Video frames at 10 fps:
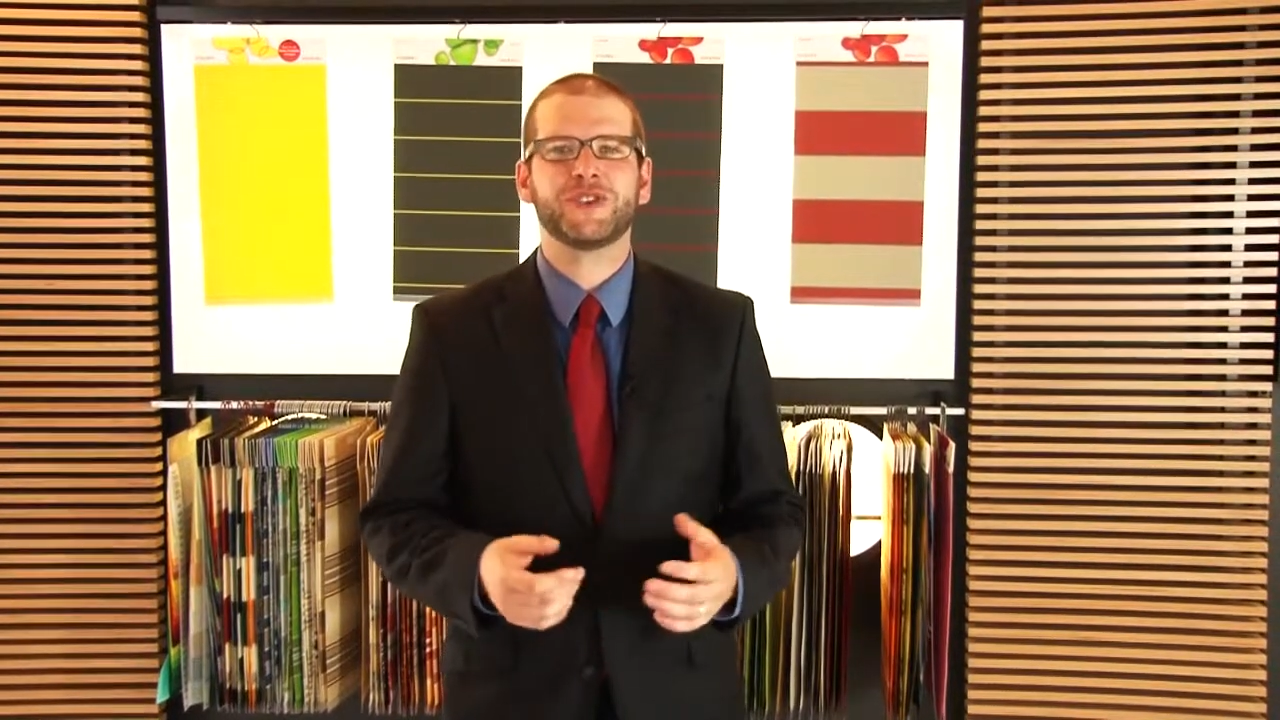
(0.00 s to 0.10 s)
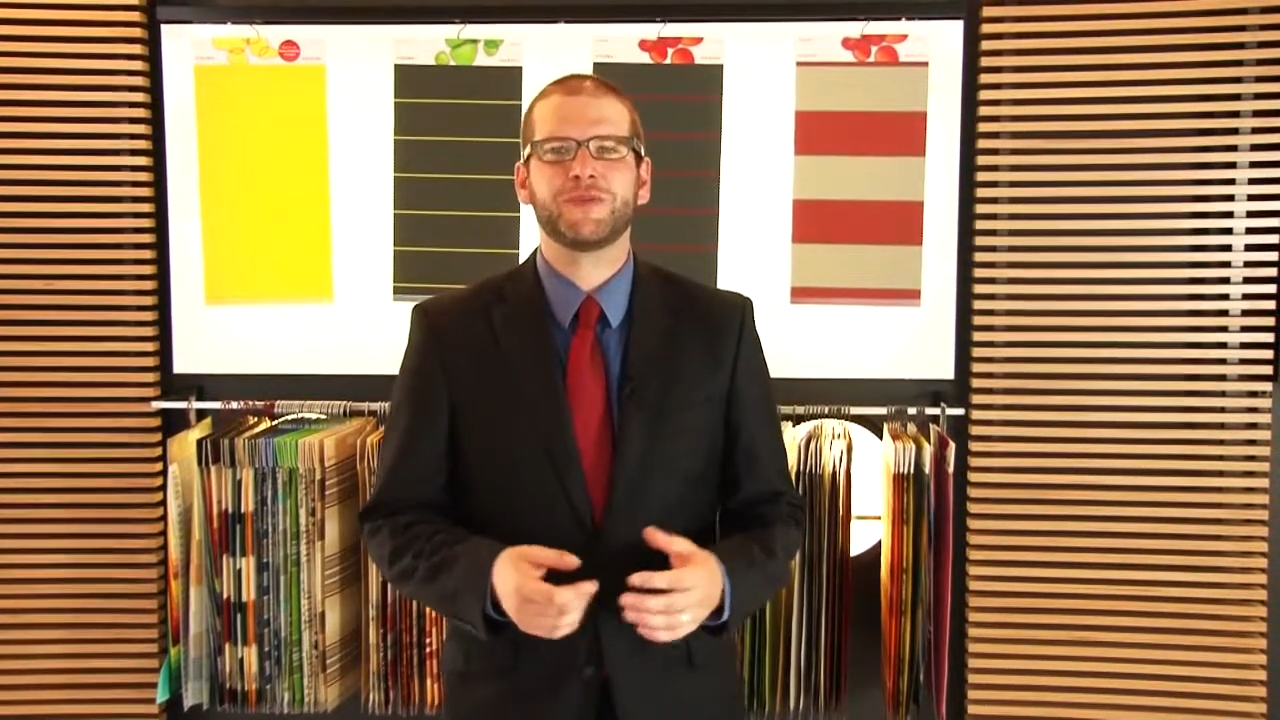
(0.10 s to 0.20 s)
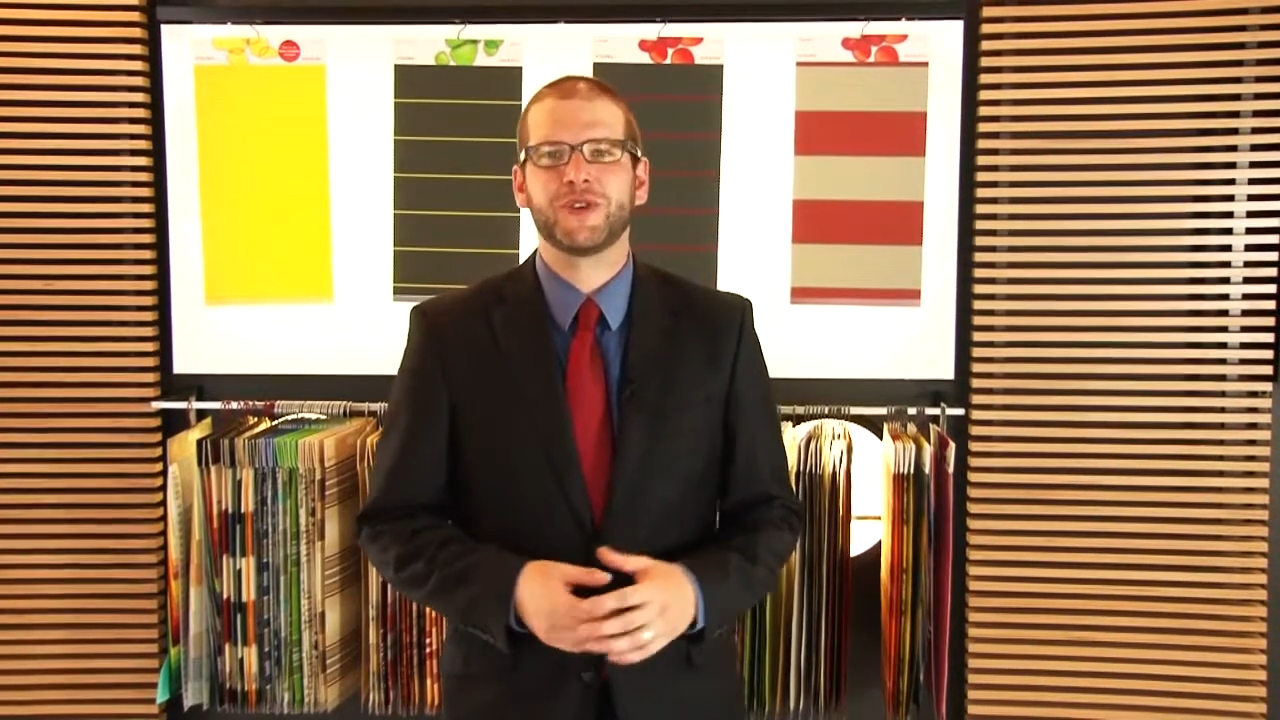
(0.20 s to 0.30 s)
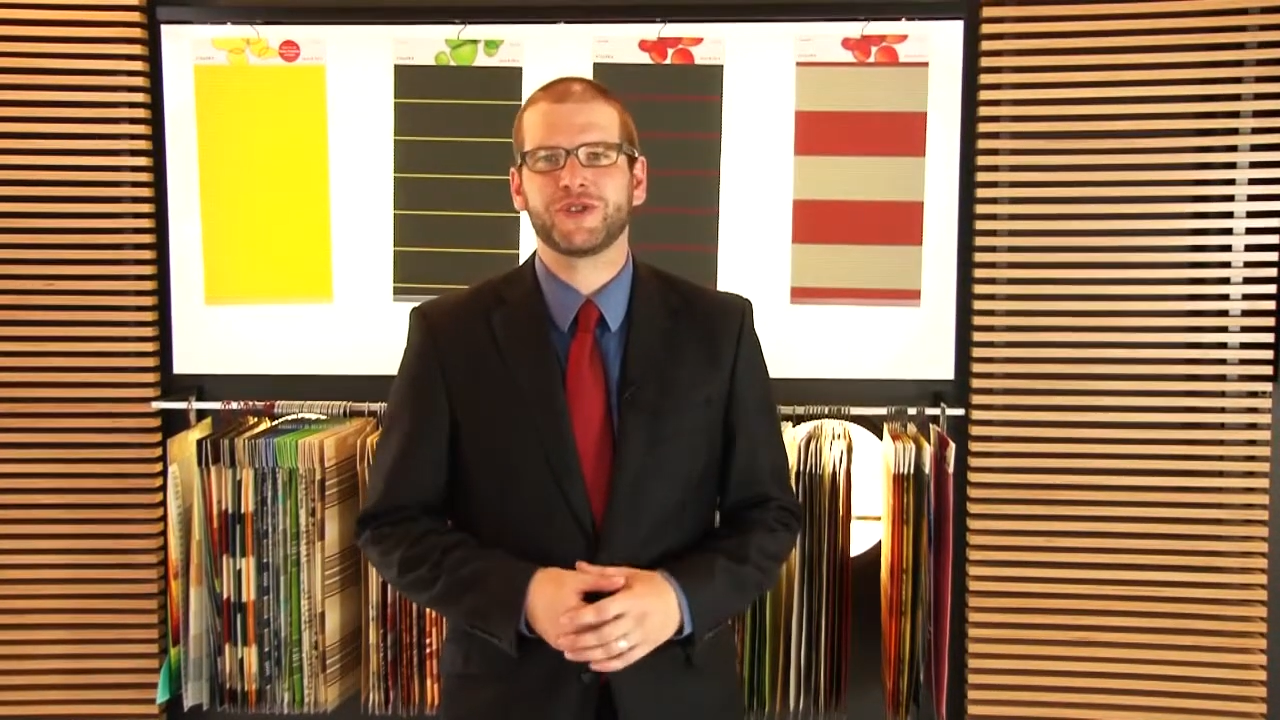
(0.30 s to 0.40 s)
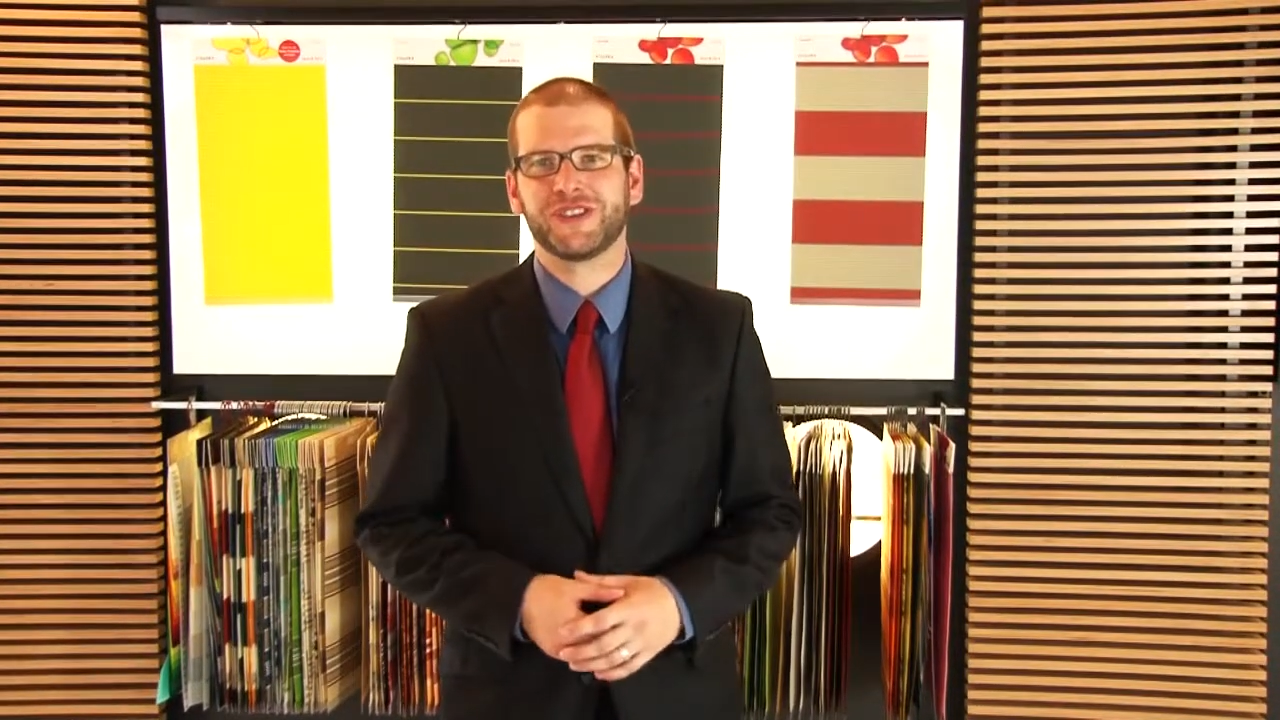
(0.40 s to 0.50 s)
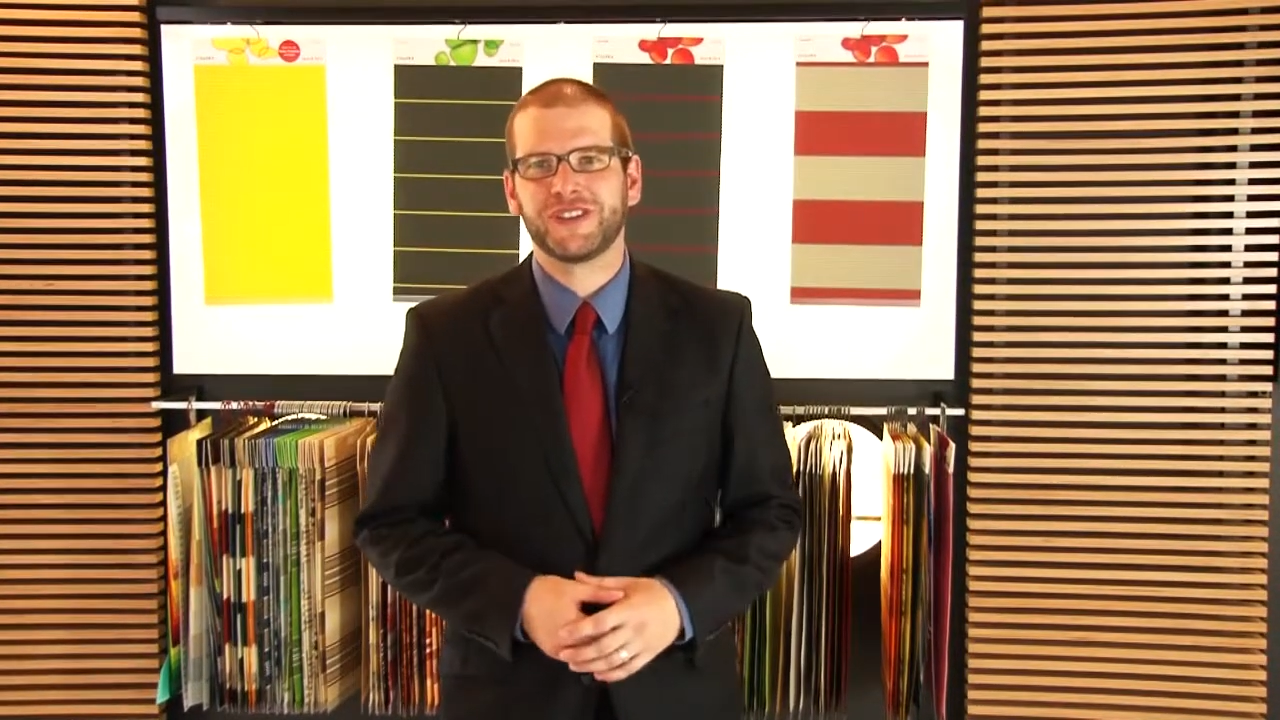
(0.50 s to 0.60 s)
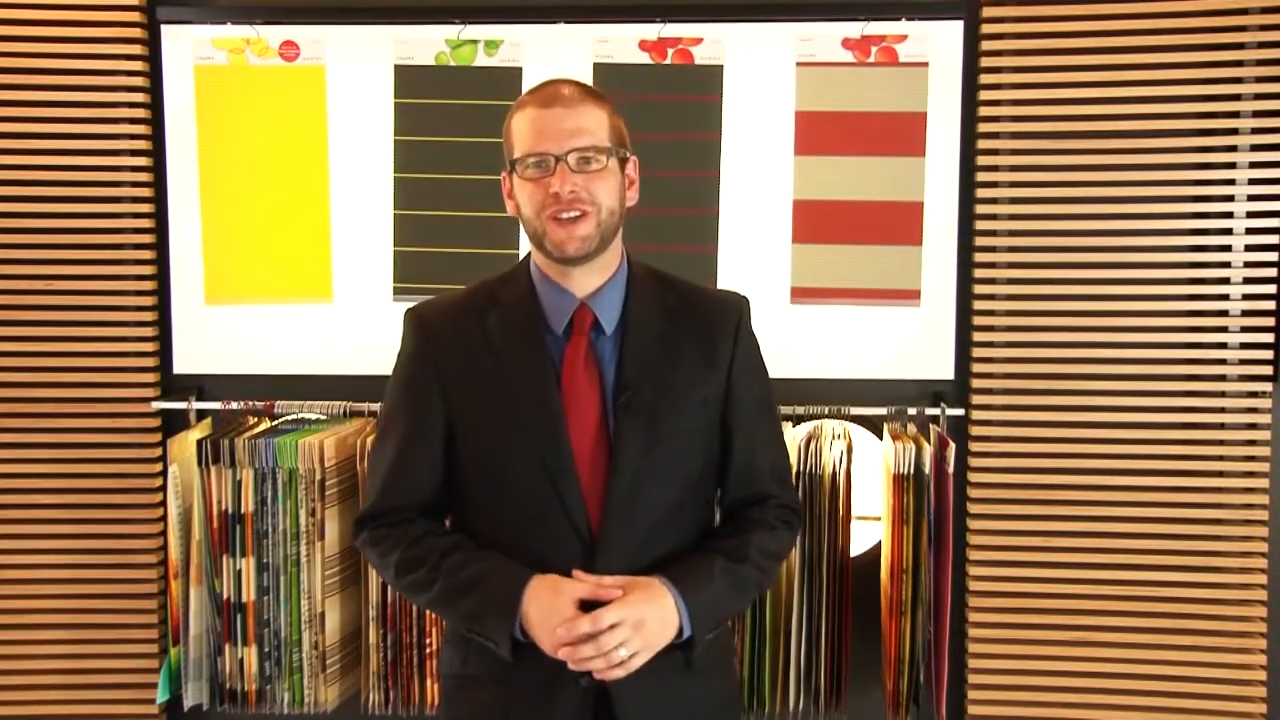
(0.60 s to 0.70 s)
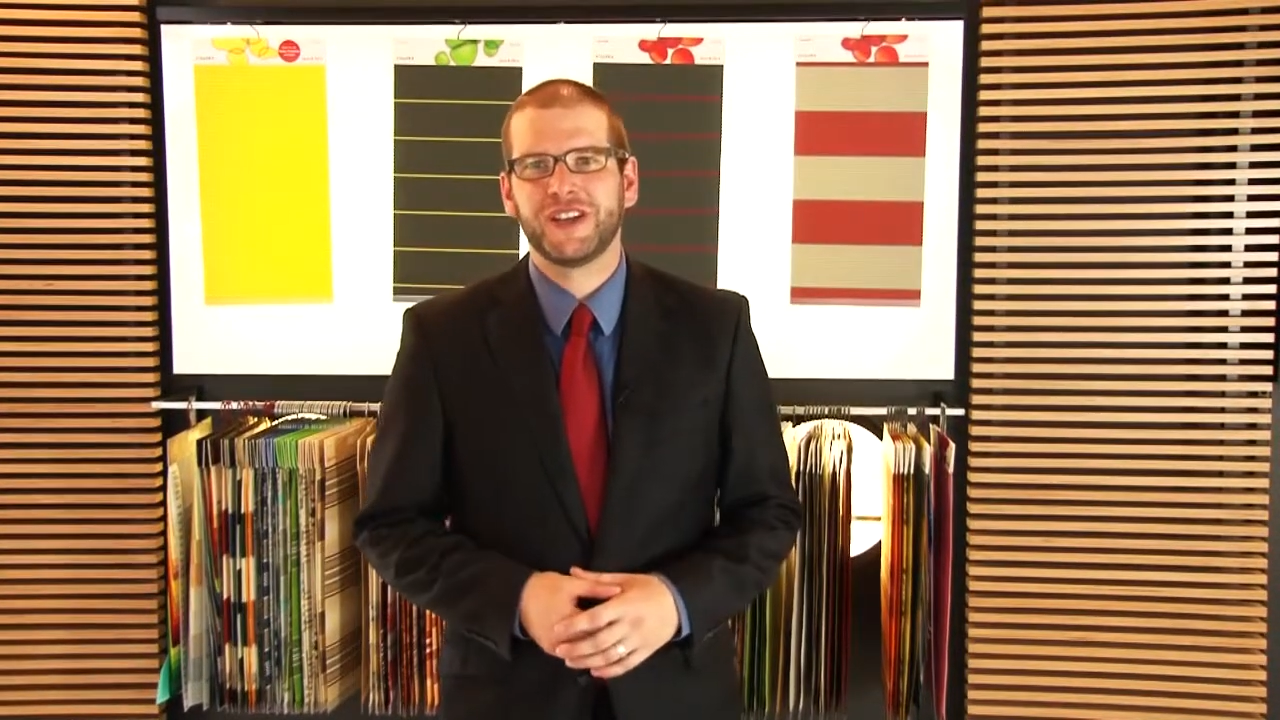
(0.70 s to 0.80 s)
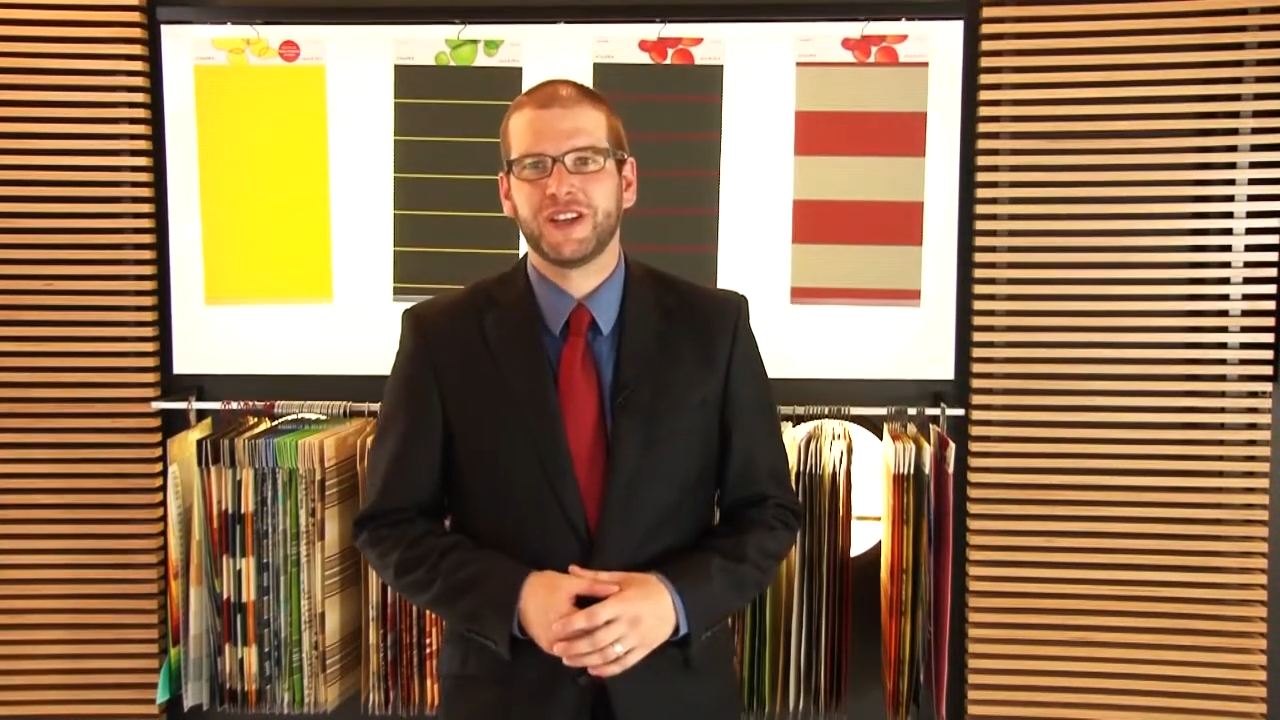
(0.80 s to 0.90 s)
disposal